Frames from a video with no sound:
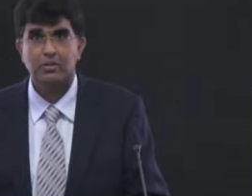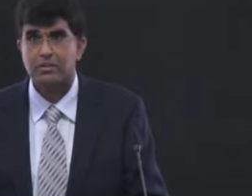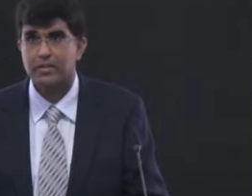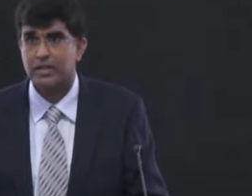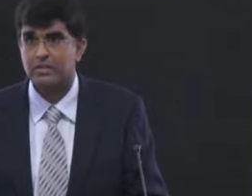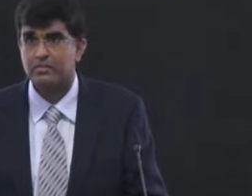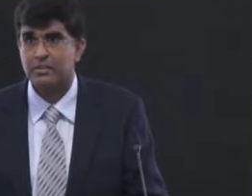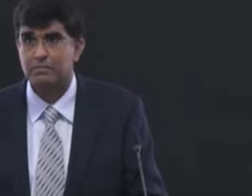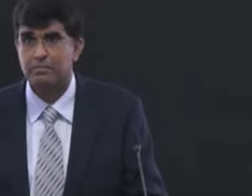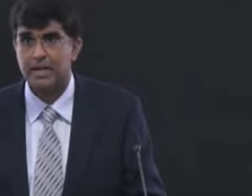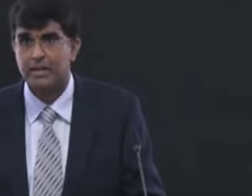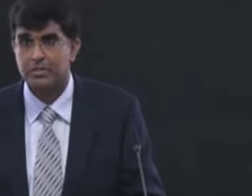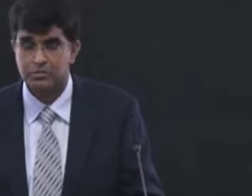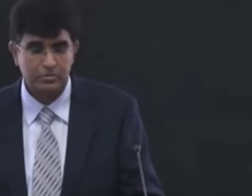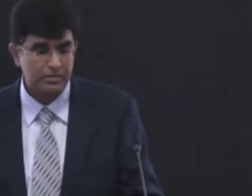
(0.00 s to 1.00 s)
trials for
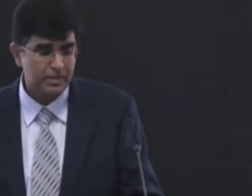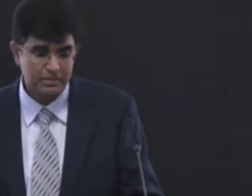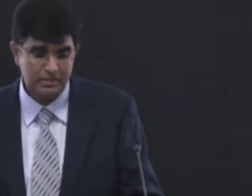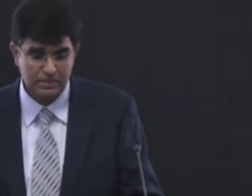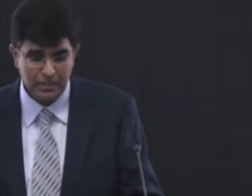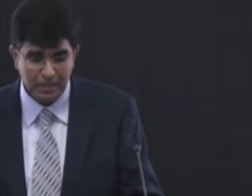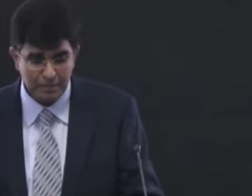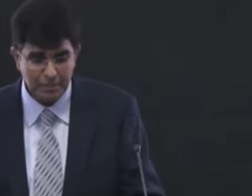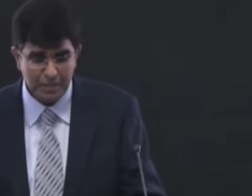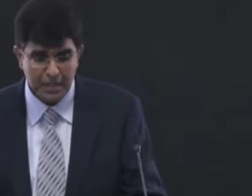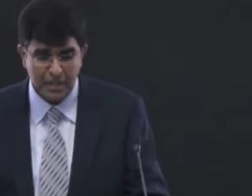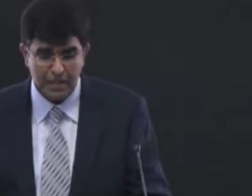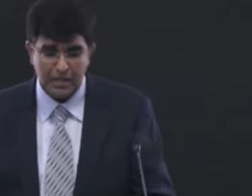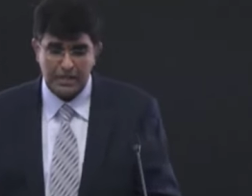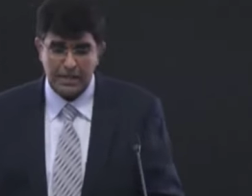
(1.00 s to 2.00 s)
parachute, etc.
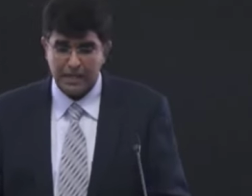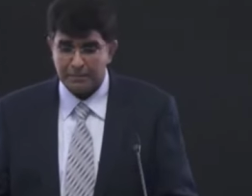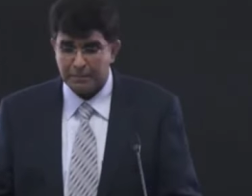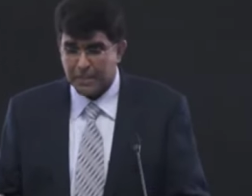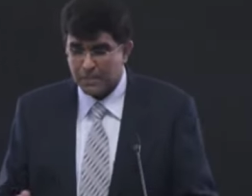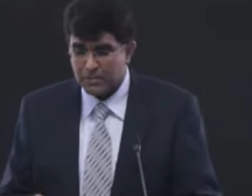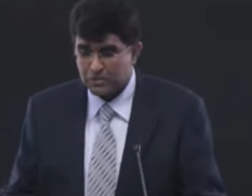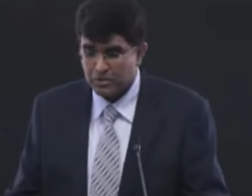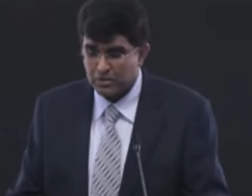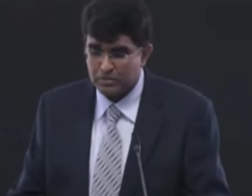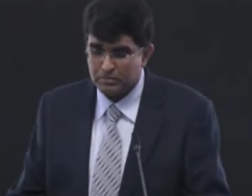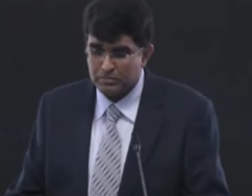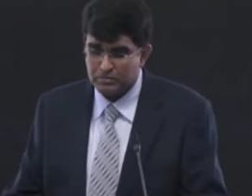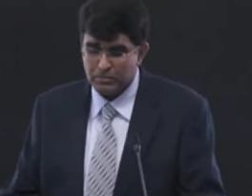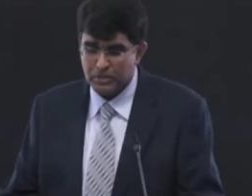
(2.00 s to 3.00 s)
Yeah,
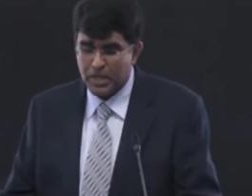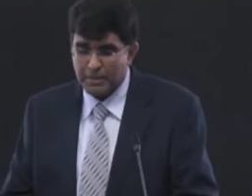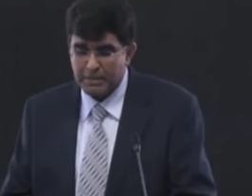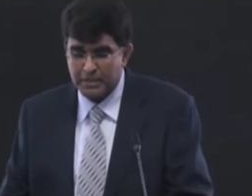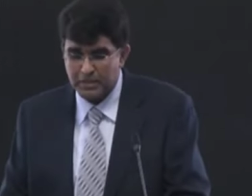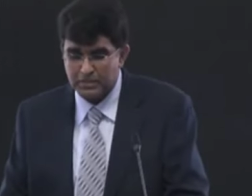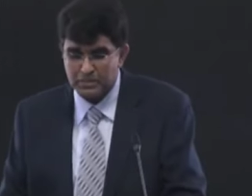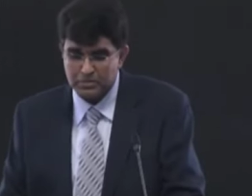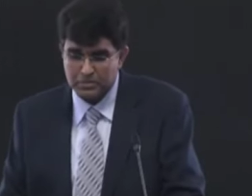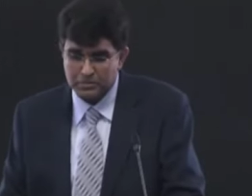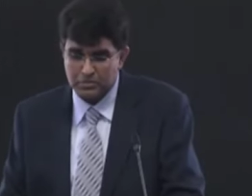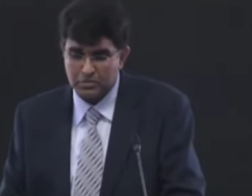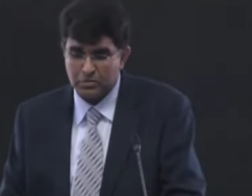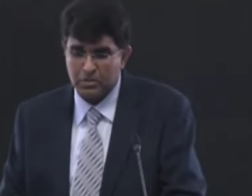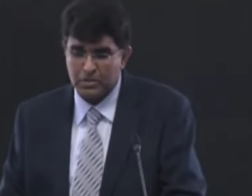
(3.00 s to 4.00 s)
so American
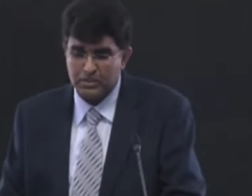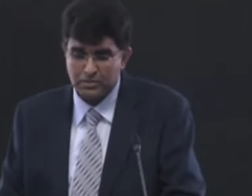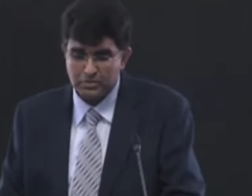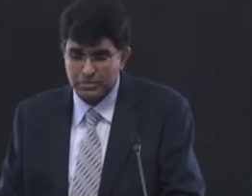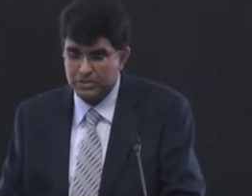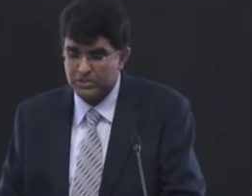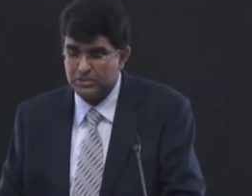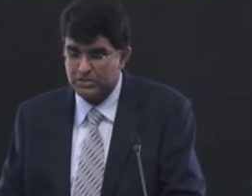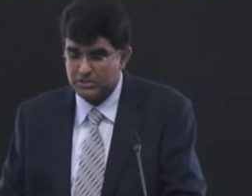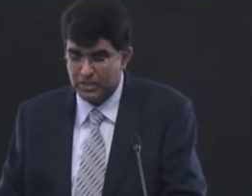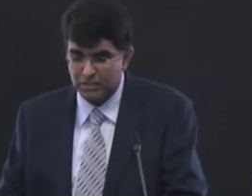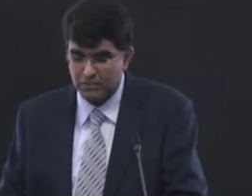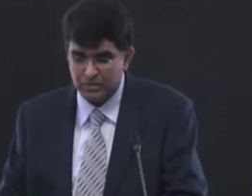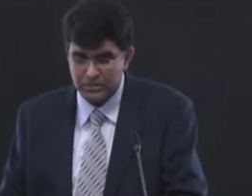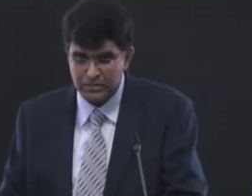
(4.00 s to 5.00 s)
Stroke Association is
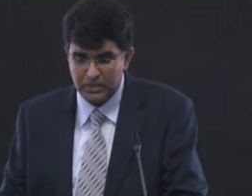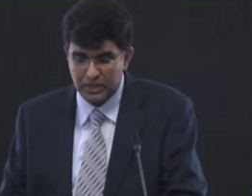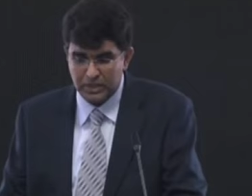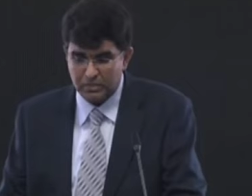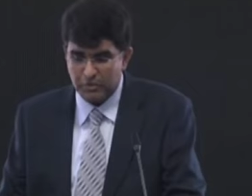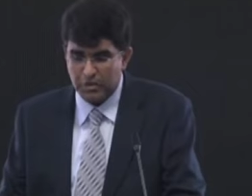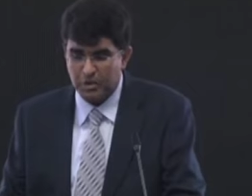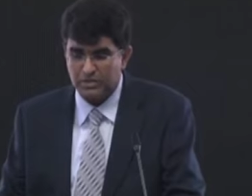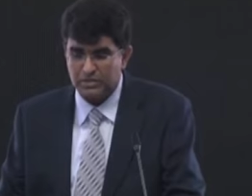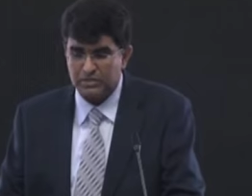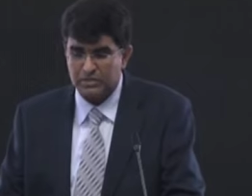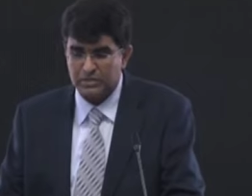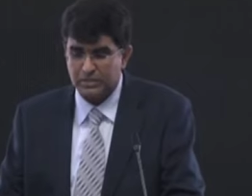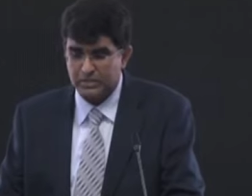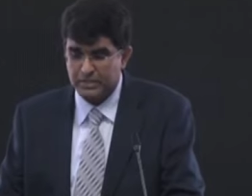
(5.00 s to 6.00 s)
convinced because
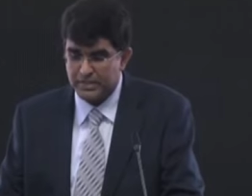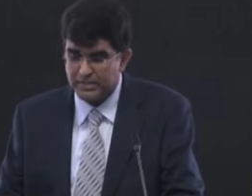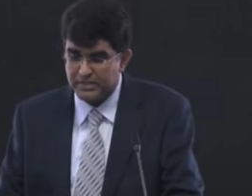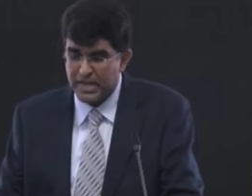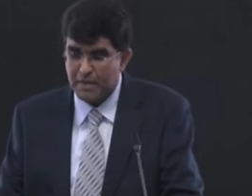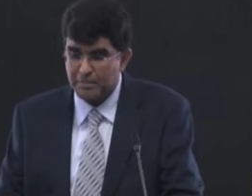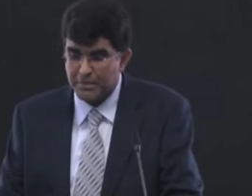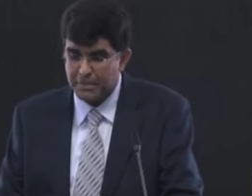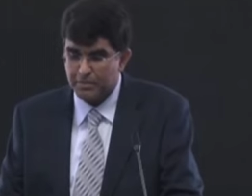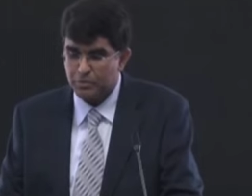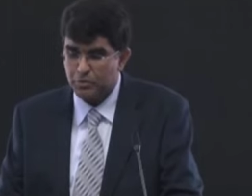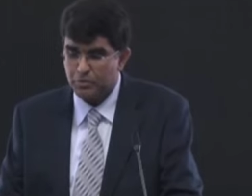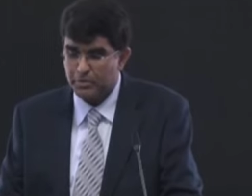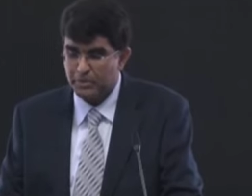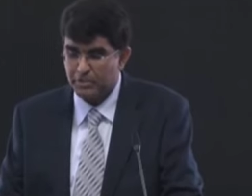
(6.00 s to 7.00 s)
there is rapid
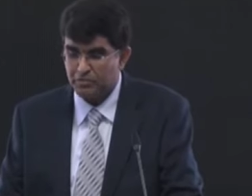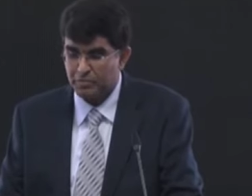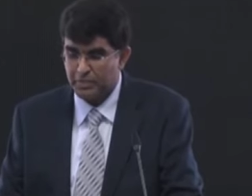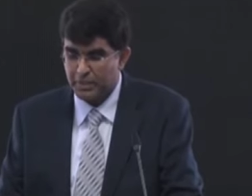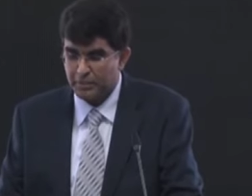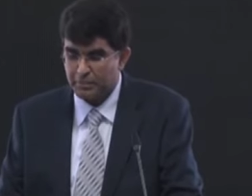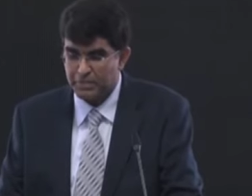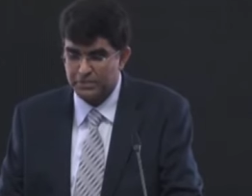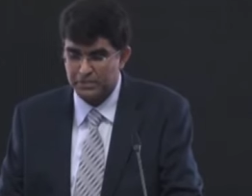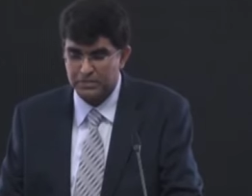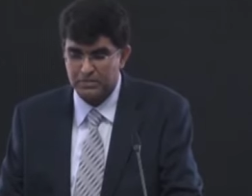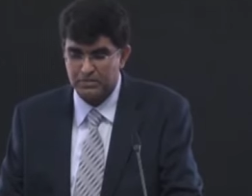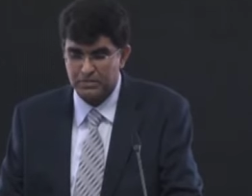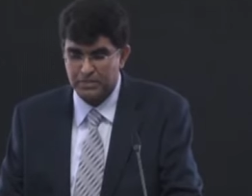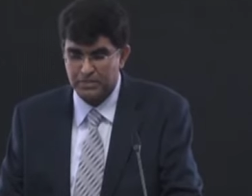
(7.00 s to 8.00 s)
improvement of many
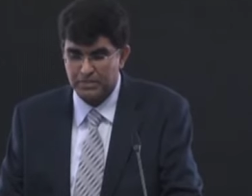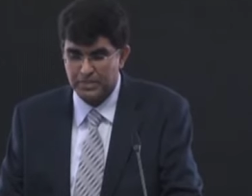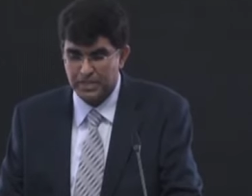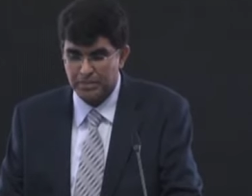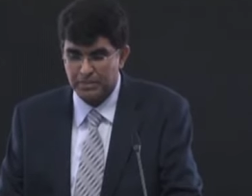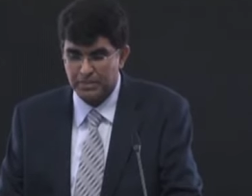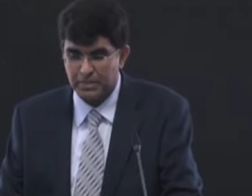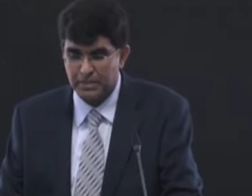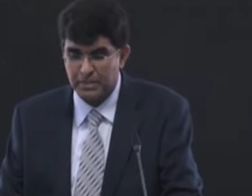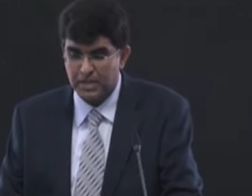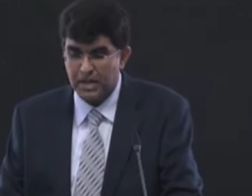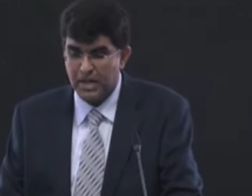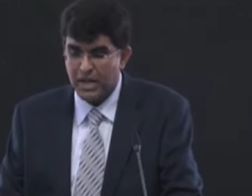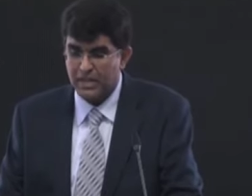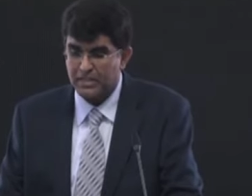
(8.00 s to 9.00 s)
patients with this therapy
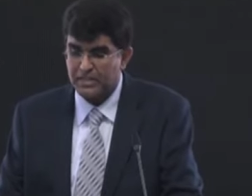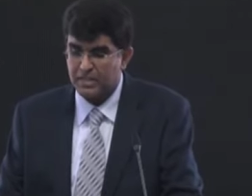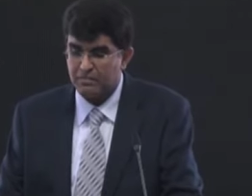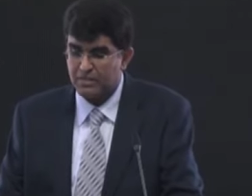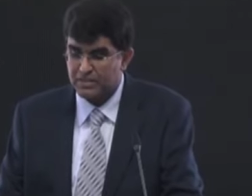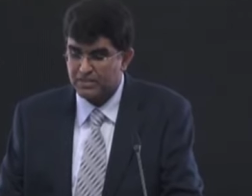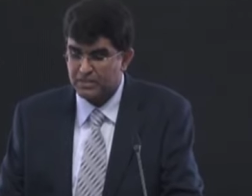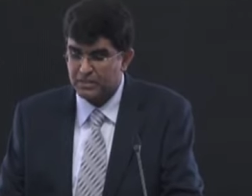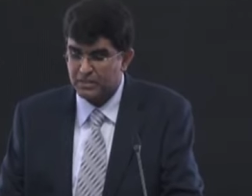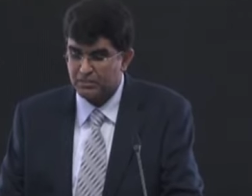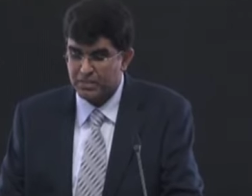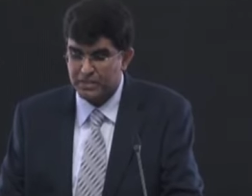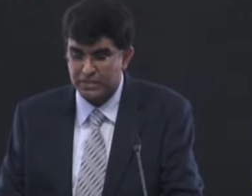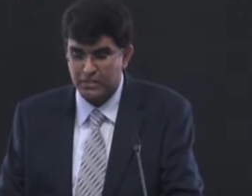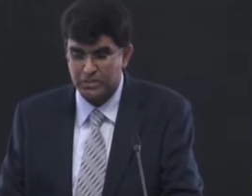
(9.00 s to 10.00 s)
and they are worsening
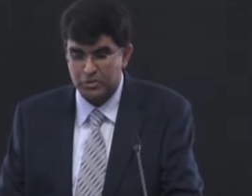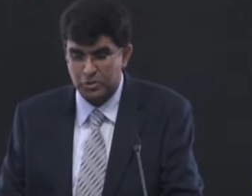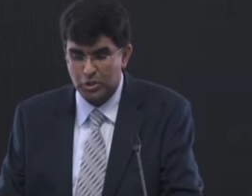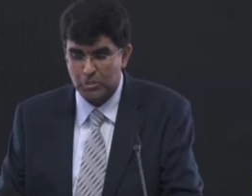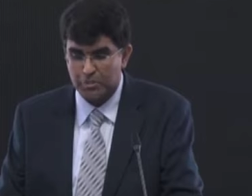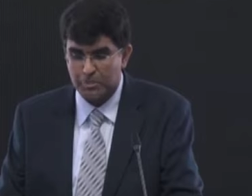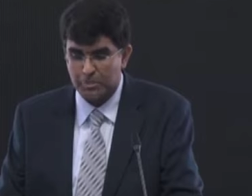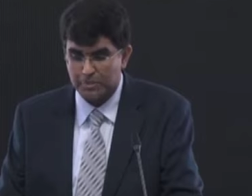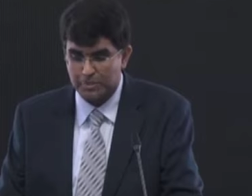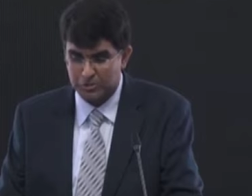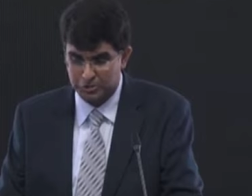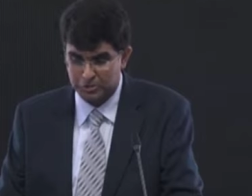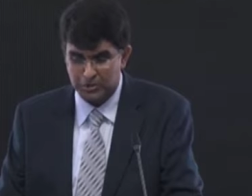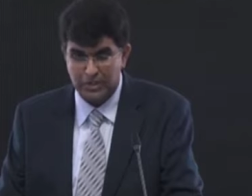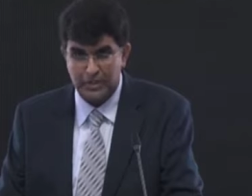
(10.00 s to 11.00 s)
when it is stopped
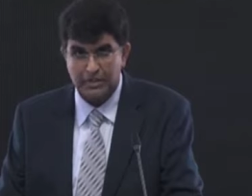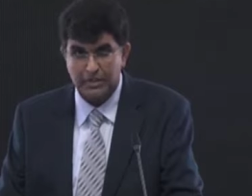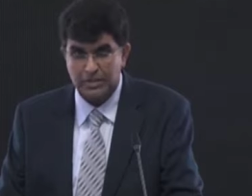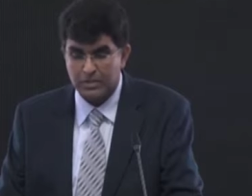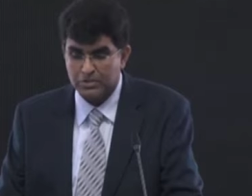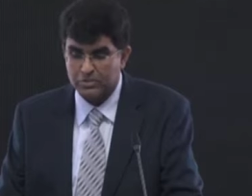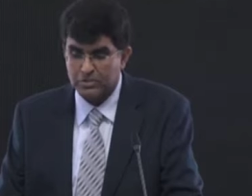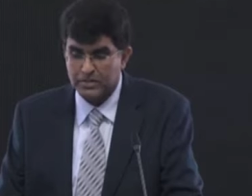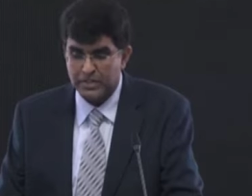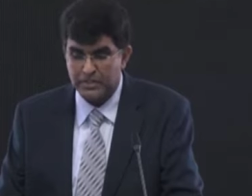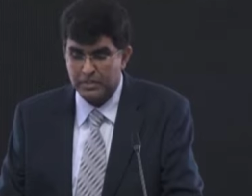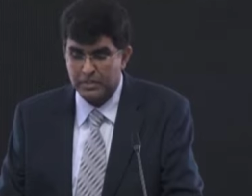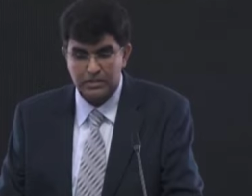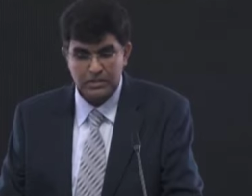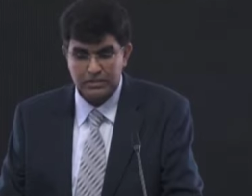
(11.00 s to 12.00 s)
prematurely. So they
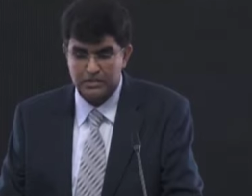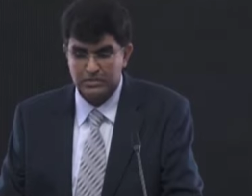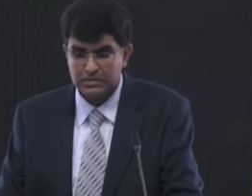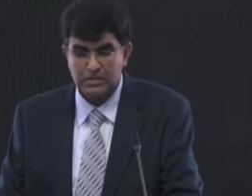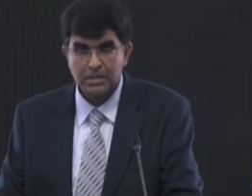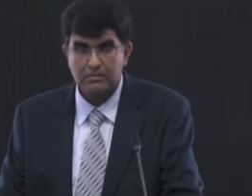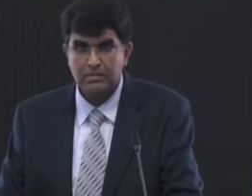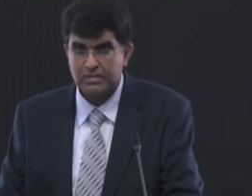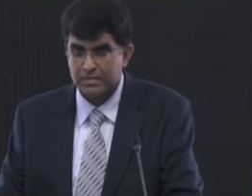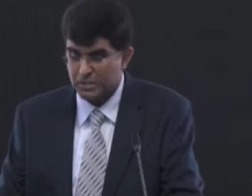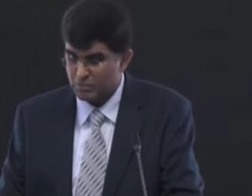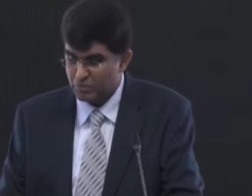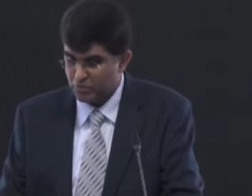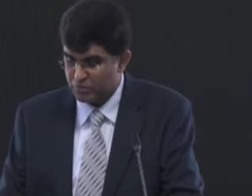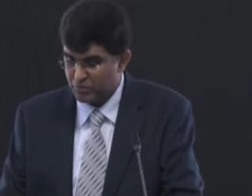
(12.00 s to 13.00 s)
thought it's convincing
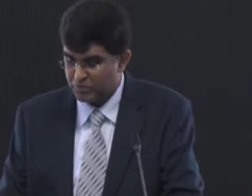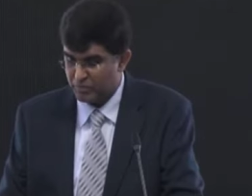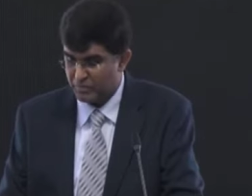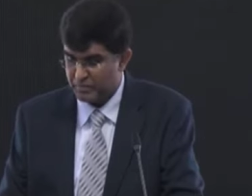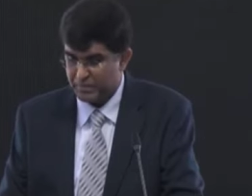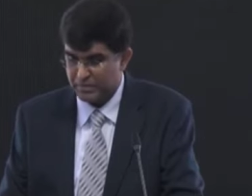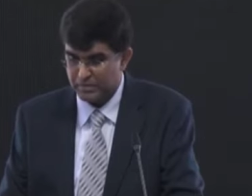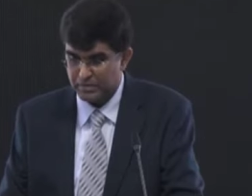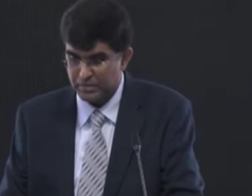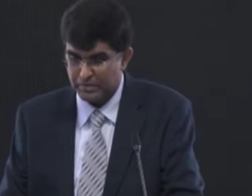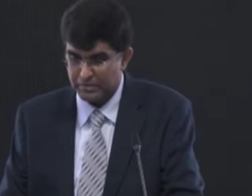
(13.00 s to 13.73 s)
proof of efficacy.